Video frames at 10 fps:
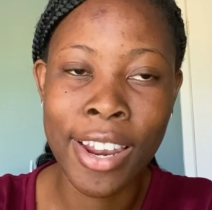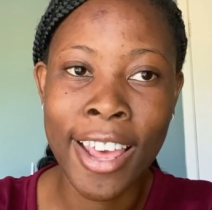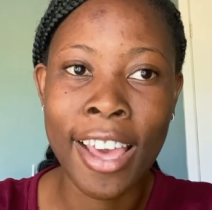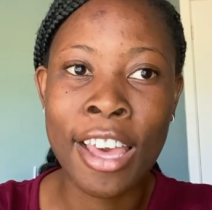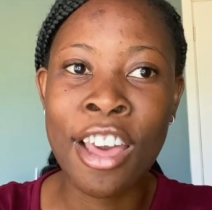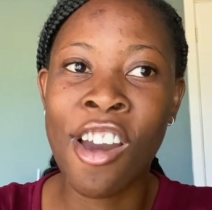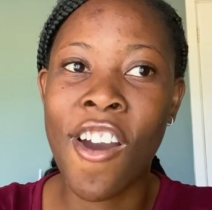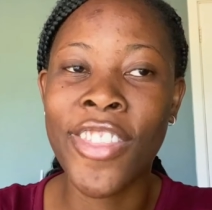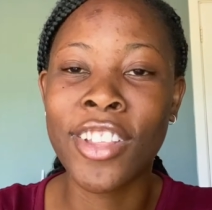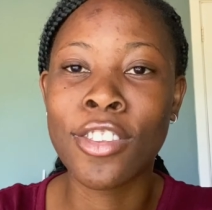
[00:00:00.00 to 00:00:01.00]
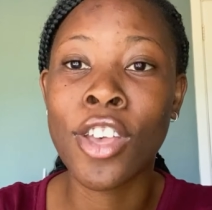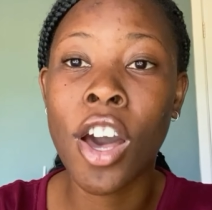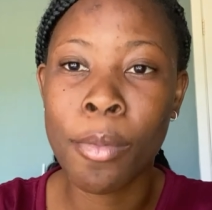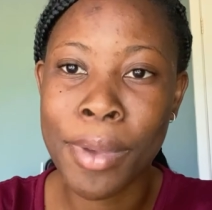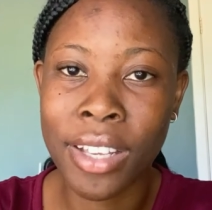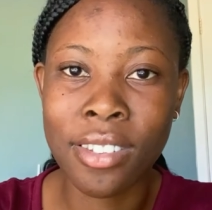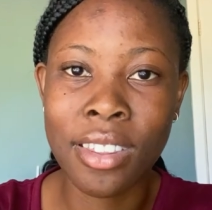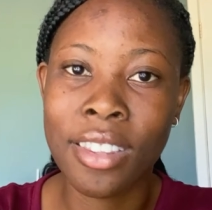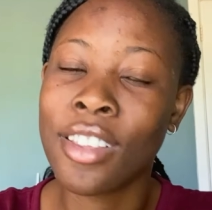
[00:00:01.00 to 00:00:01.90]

like on the topics.